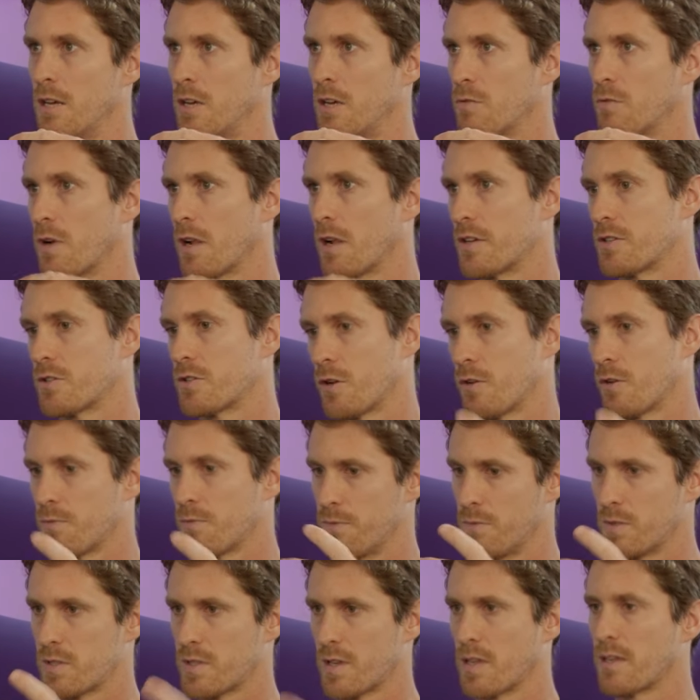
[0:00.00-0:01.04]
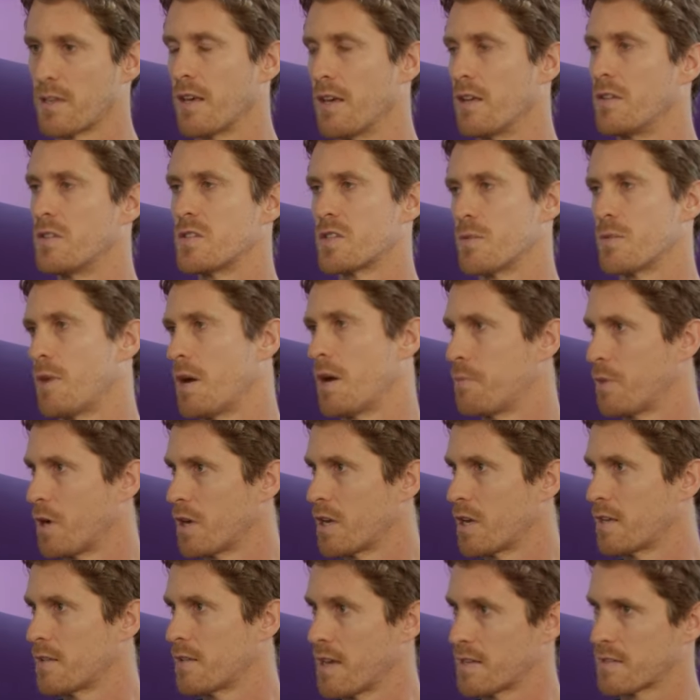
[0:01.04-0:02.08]
really sort of sink into my
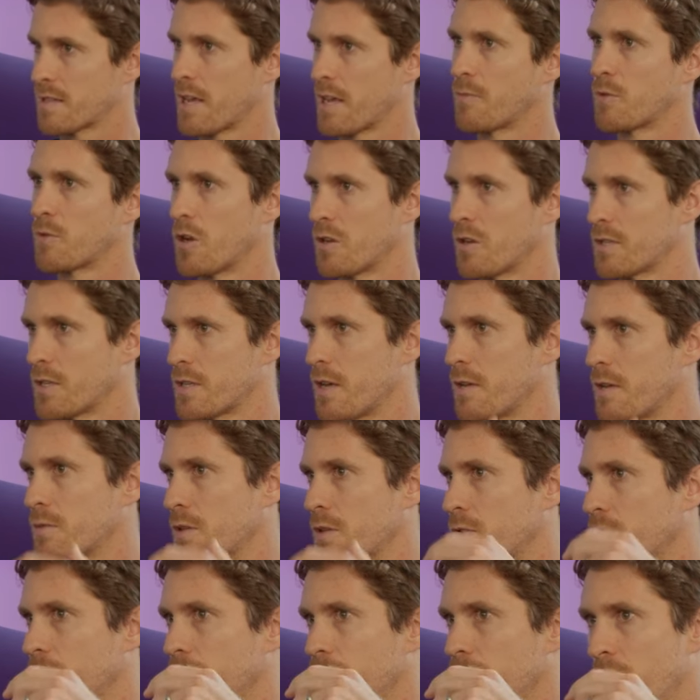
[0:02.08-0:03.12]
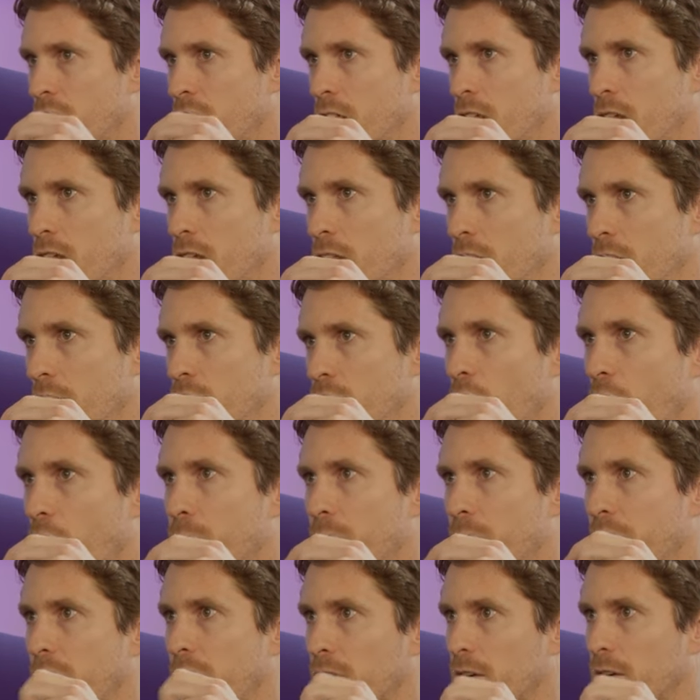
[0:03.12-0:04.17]
body, that same concept of not
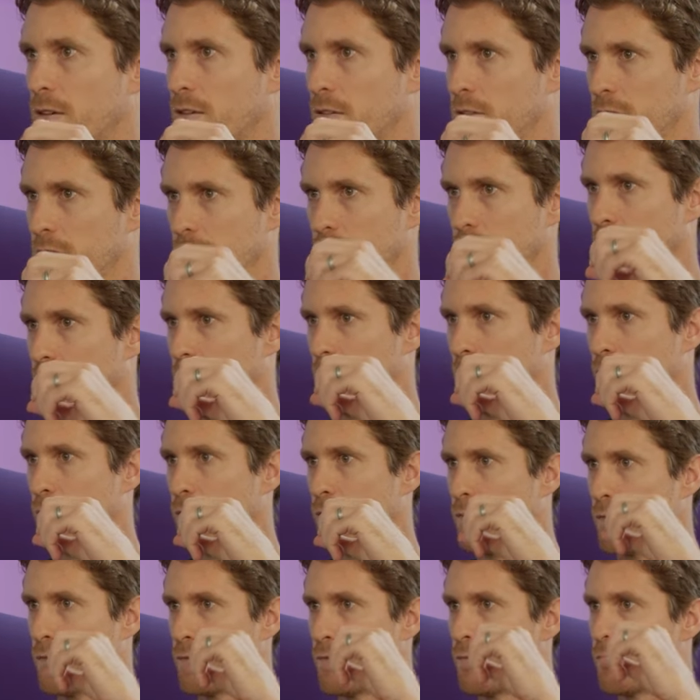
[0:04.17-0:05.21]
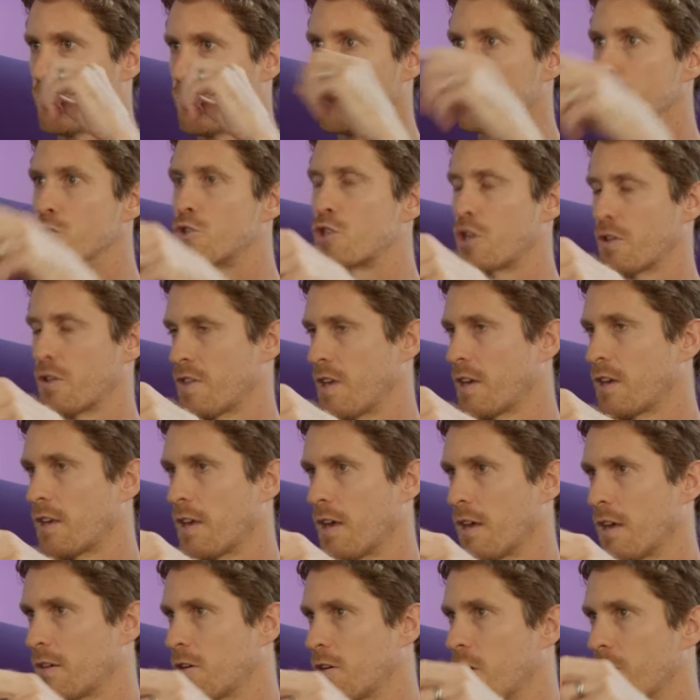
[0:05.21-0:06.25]
being future
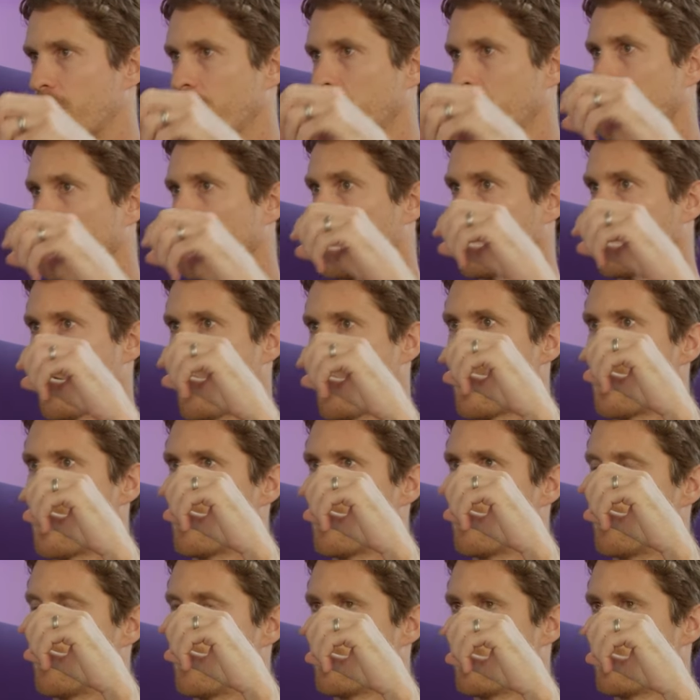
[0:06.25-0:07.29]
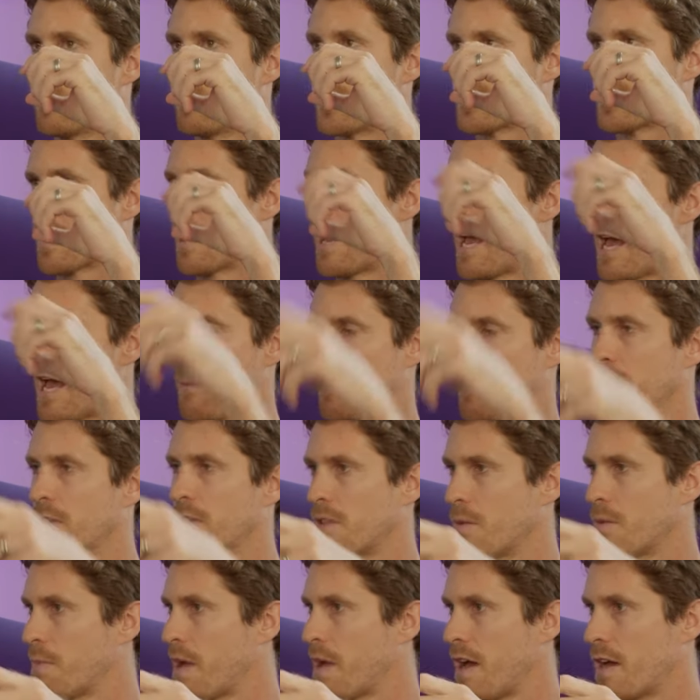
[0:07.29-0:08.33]
thinking, not thinking, okay, what's going to happen
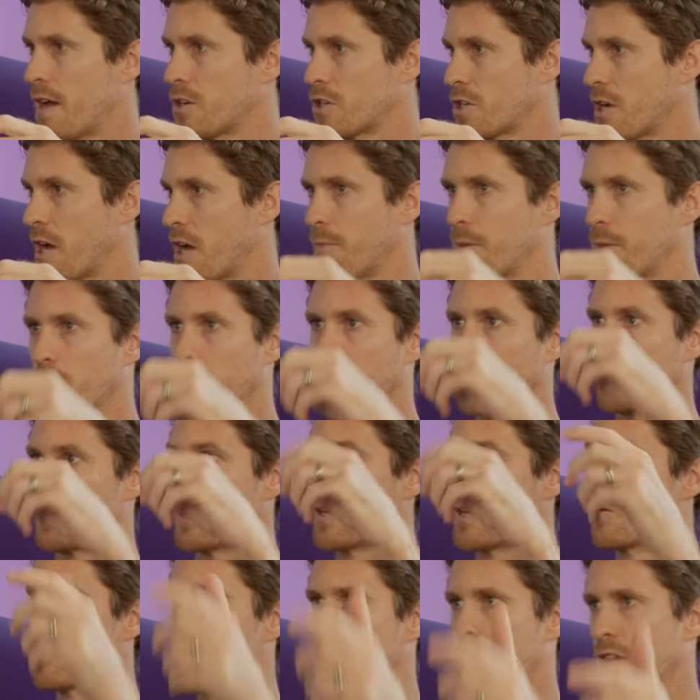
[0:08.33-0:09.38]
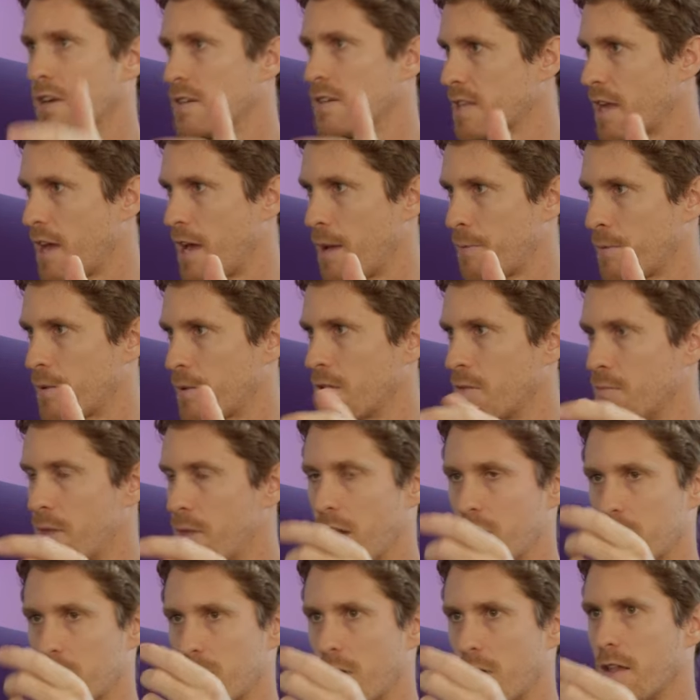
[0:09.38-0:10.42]
in the match? How am I going to deal with things that happen in the
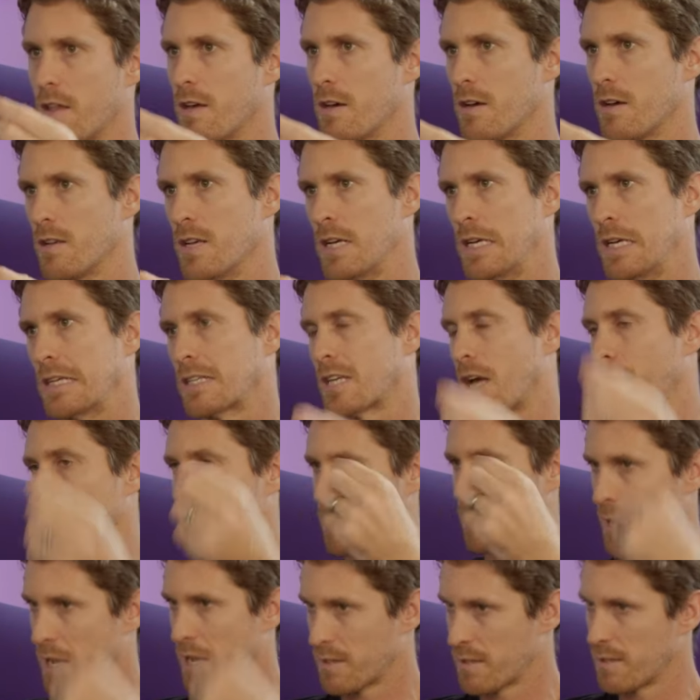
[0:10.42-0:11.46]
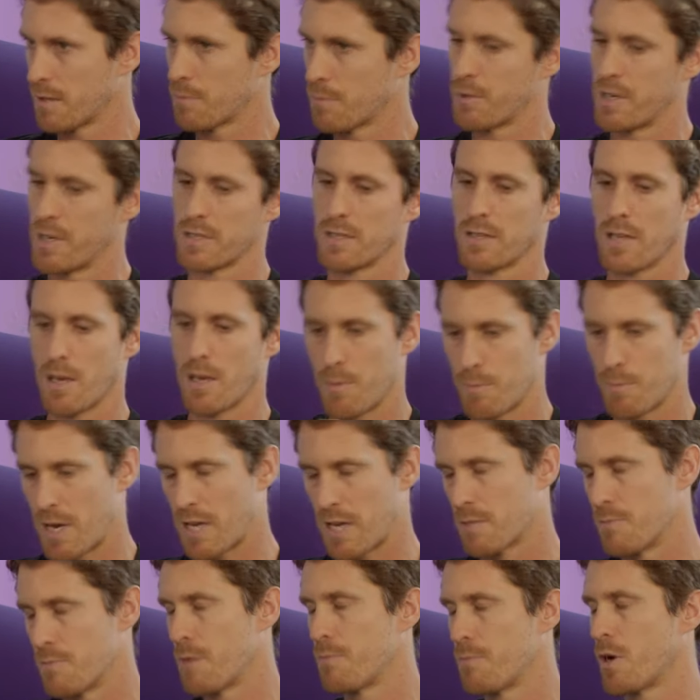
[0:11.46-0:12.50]
match? Rather coming back to the present, coming
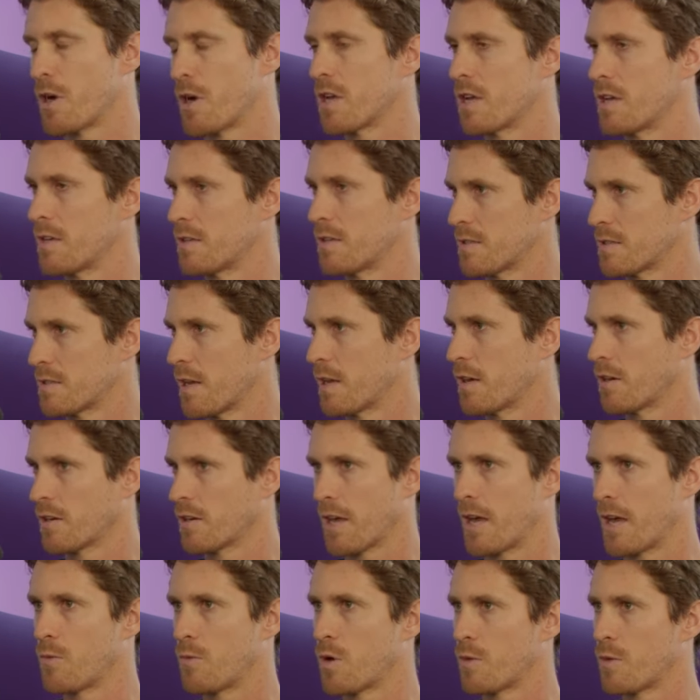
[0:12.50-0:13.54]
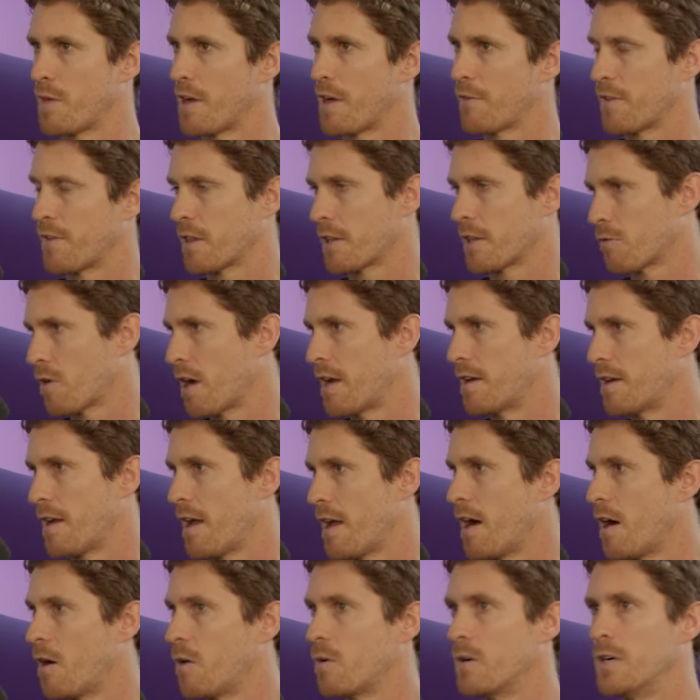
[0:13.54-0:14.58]
back to my body and saying, okay, what am I feeling right
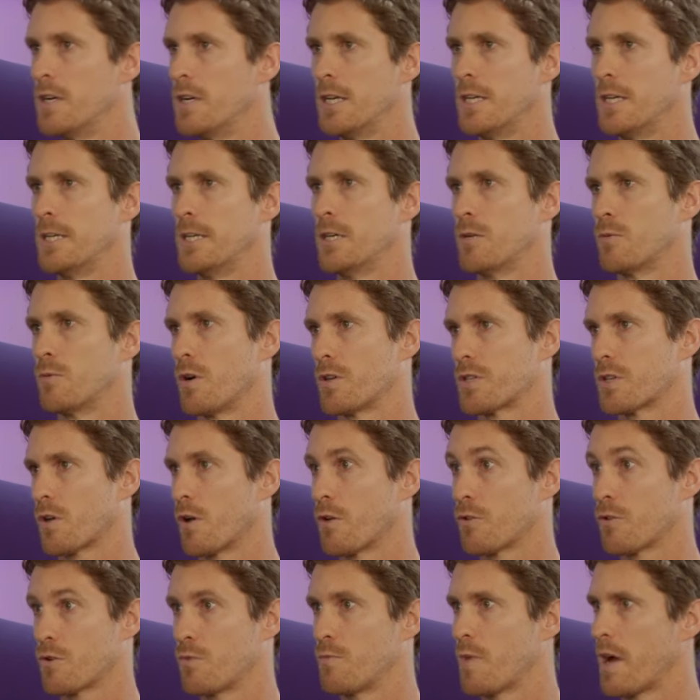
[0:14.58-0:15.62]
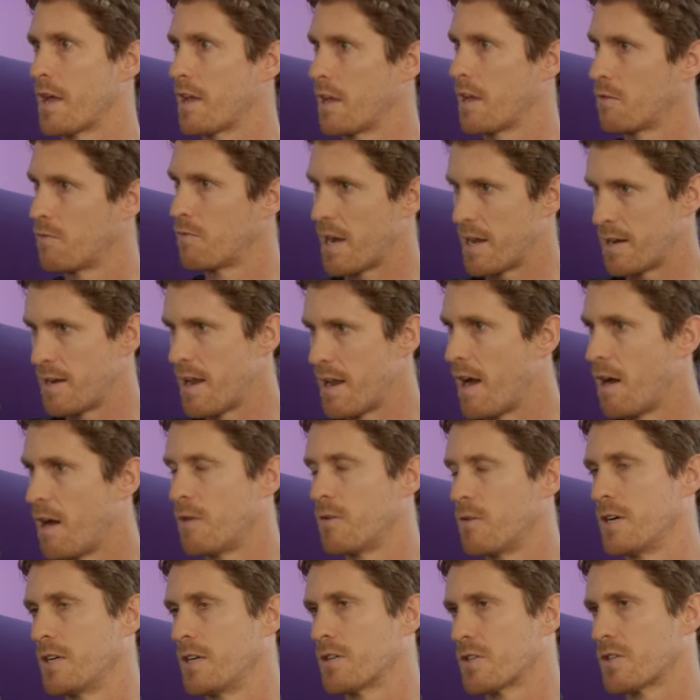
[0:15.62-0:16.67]
now? What's going through my head right
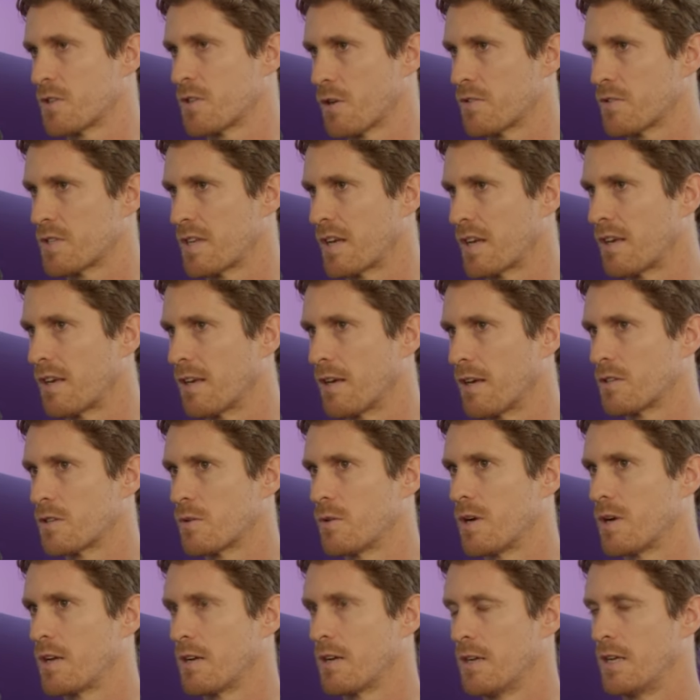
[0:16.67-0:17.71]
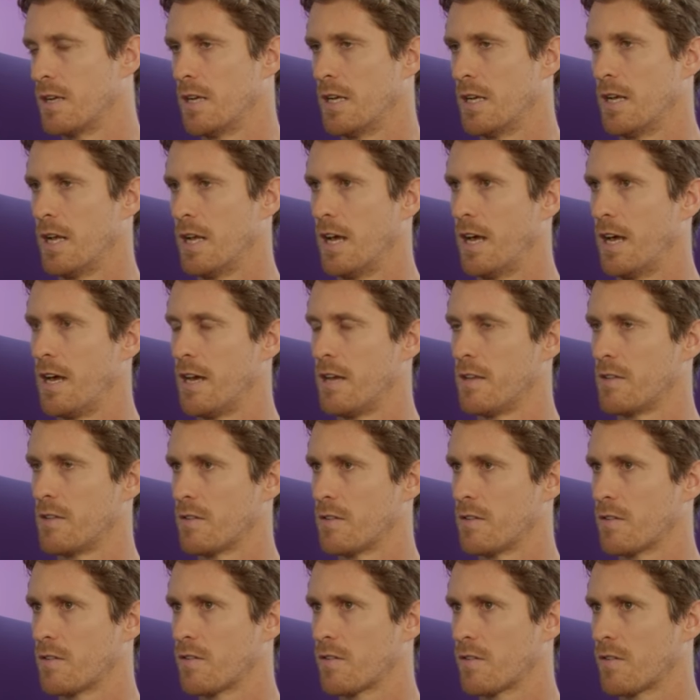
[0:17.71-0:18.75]
now? And just sort of sinking into it.
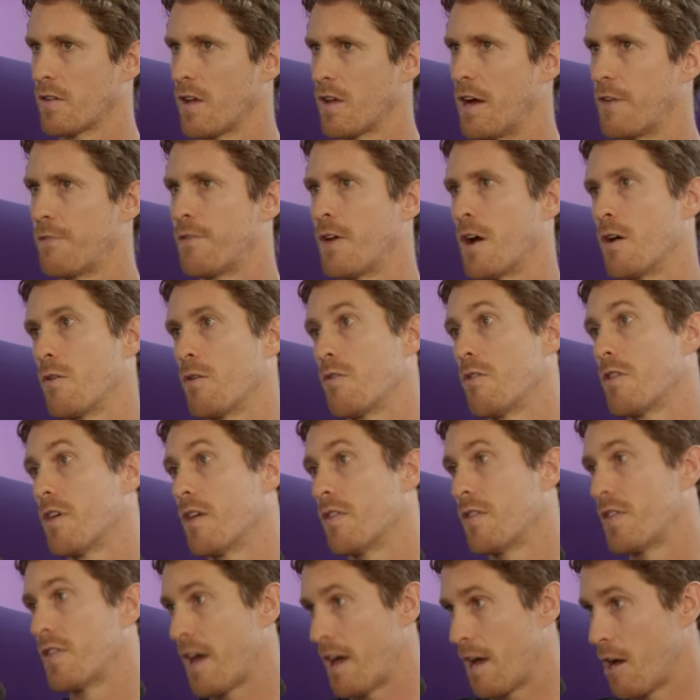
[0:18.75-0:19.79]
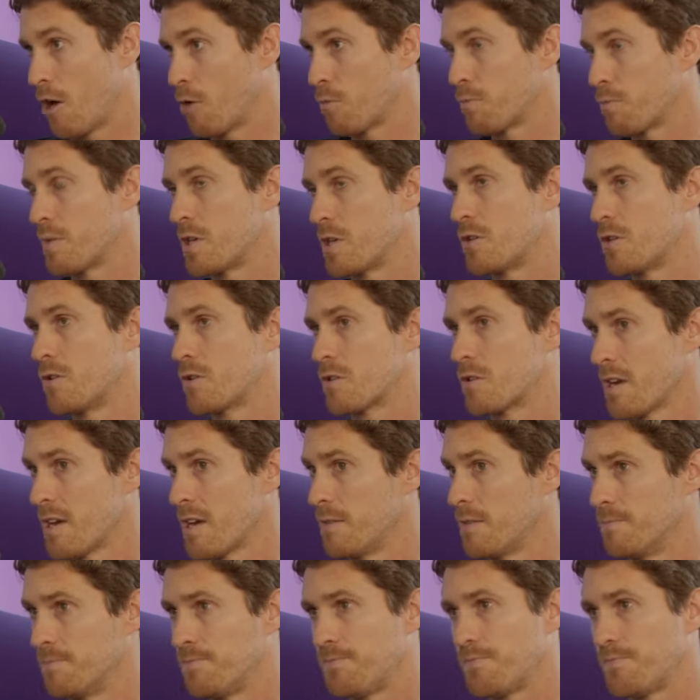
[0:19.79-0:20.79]
And I found that that helped me hugely.